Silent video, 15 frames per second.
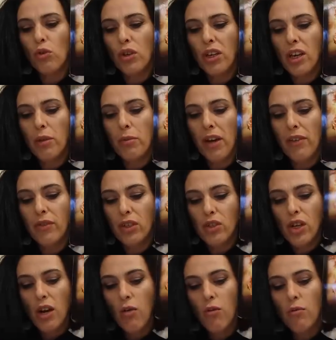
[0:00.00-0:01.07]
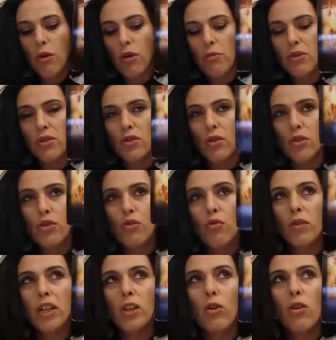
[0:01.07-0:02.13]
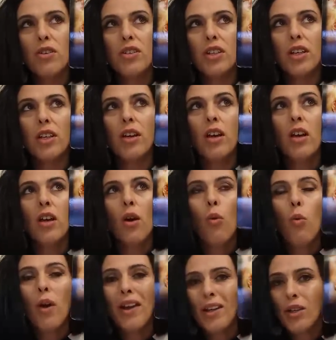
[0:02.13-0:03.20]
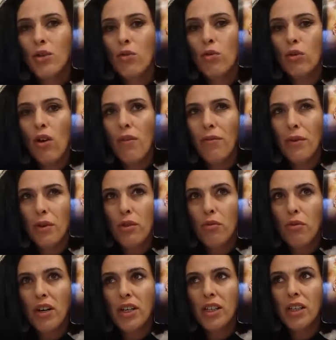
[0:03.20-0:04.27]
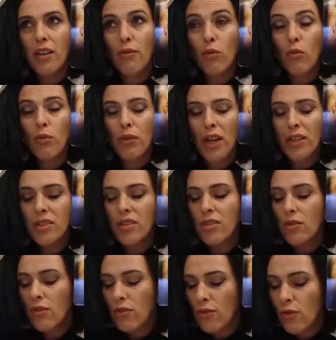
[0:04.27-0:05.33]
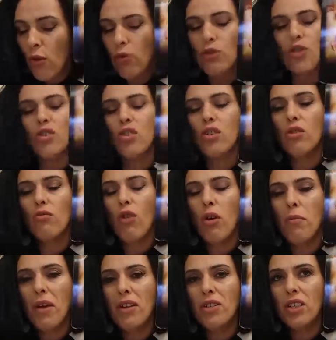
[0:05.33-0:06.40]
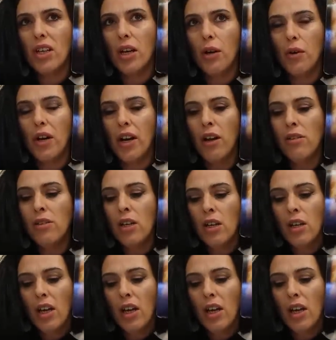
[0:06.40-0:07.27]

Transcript: want to keep having tower moments, so you're realizing where in your life at a three D level, that's not just in the romantic area,